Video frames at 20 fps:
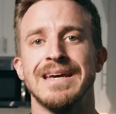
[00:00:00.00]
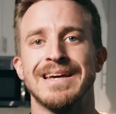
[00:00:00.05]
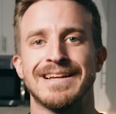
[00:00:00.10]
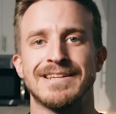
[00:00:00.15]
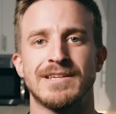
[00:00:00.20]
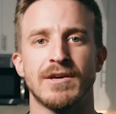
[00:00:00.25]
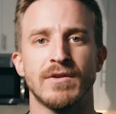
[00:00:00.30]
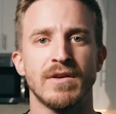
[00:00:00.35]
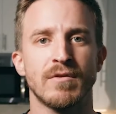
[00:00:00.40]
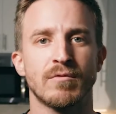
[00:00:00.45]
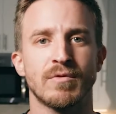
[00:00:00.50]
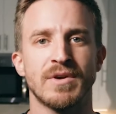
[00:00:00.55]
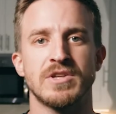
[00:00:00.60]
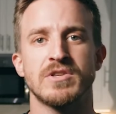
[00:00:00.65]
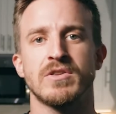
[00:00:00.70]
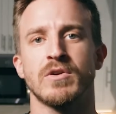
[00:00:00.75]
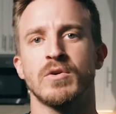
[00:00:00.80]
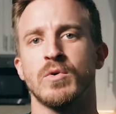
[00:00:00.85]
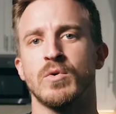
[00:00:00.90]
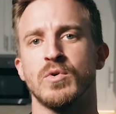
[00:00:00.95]
until they
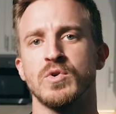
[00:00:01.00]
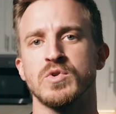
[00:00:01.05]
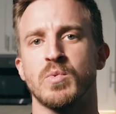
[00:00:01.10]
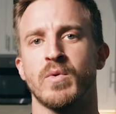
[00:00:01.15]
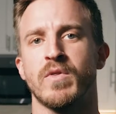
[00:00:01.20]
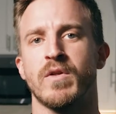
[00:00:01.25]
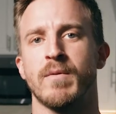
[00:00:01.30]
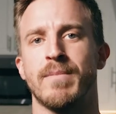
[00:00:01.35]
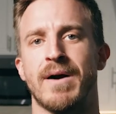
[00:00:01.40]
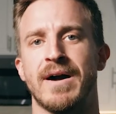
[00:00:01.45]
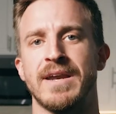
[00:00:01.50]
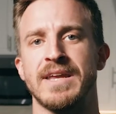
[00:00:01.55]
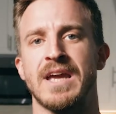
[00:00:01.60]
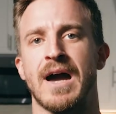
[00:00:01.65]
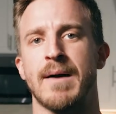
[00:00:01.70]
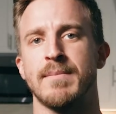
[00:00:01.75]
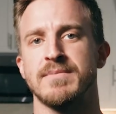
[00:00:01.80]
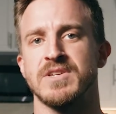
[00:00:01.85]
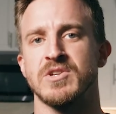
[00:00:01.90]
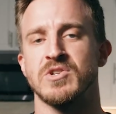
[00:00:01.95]
reach their goals with their body
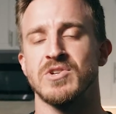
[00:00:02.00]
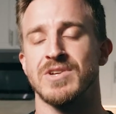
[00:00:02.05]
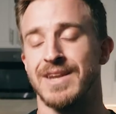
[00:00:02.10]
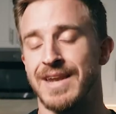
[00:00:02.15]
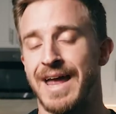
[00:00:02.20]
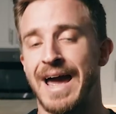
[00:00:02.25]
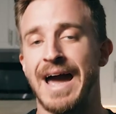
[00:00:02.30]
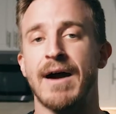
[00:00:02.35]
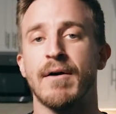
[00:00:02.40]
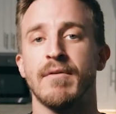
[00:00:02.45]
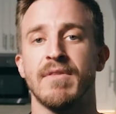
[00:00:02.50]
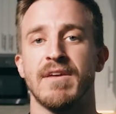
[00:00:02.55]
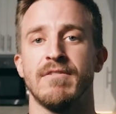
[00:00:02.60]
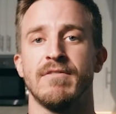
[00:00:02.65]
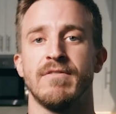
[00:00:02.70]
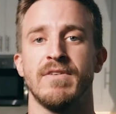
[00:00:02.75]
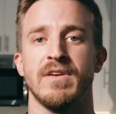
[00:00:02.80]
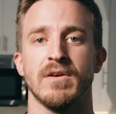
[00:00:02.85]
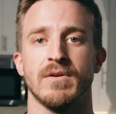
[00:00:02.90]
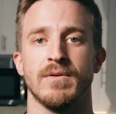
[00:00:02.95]
composition and how they
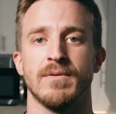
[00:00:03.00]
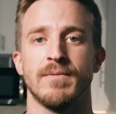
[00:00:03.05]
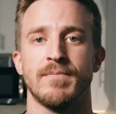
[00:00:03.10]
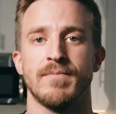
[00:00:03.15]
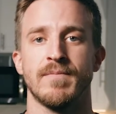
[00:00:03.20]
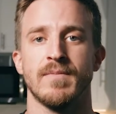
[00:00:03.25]
feel.